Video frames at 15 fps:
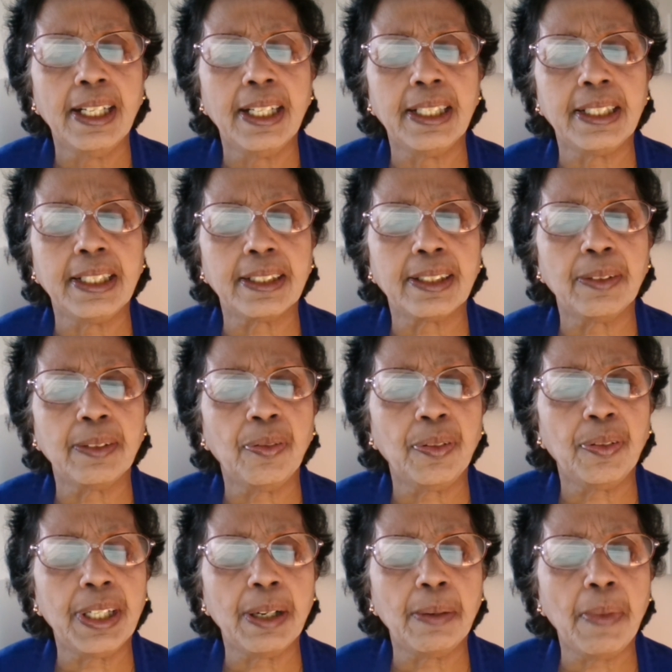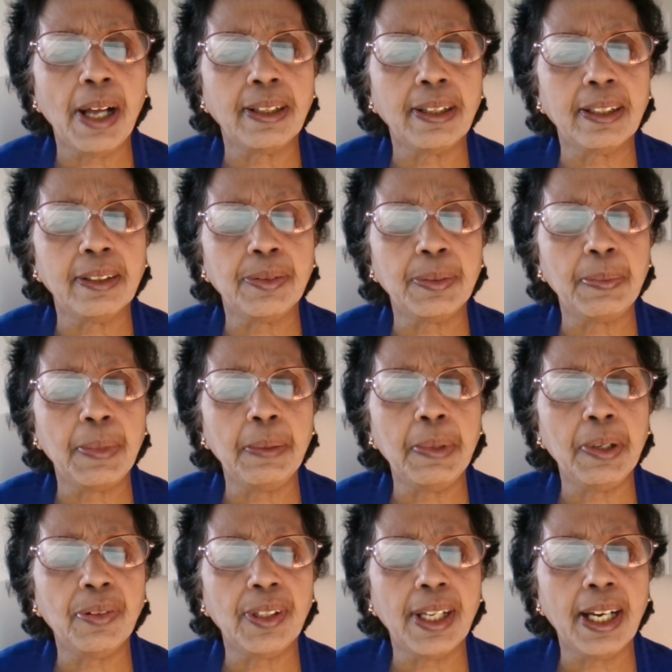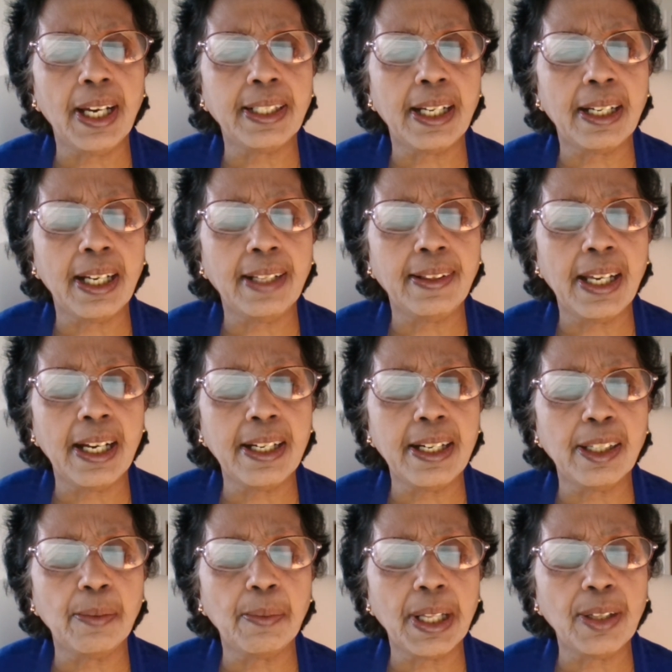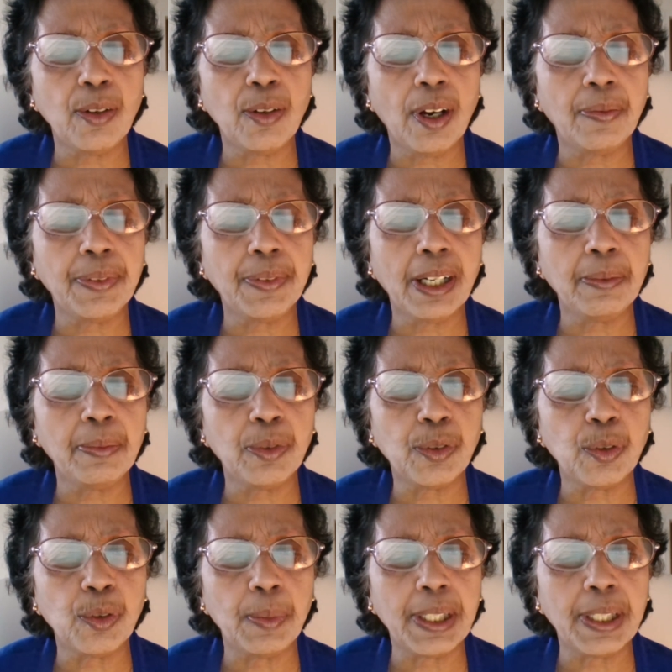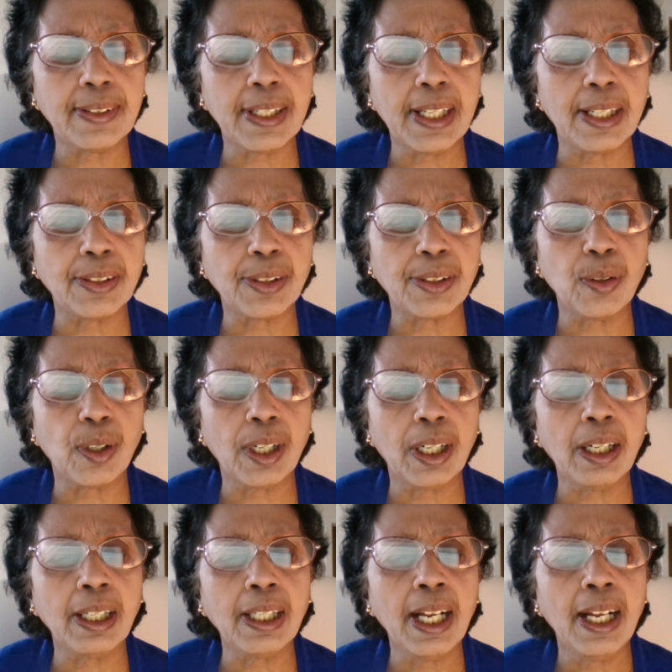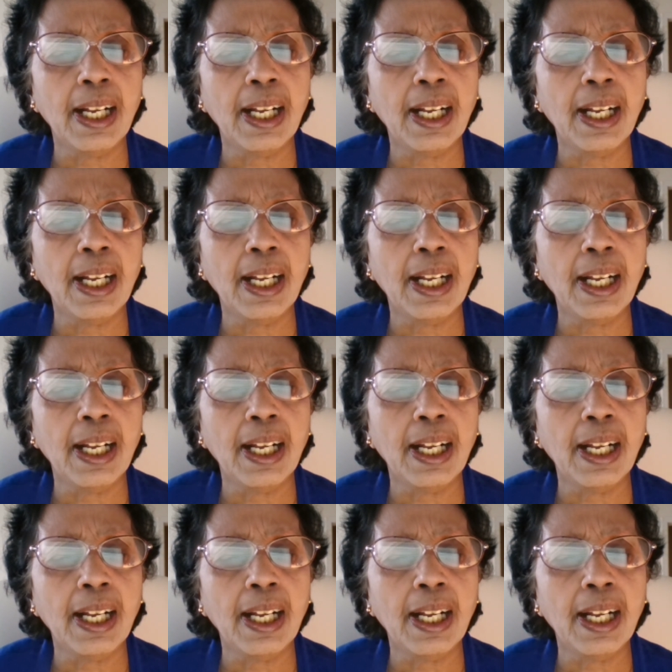it is in a month, maybe at the end of the month you have done so many sales, you can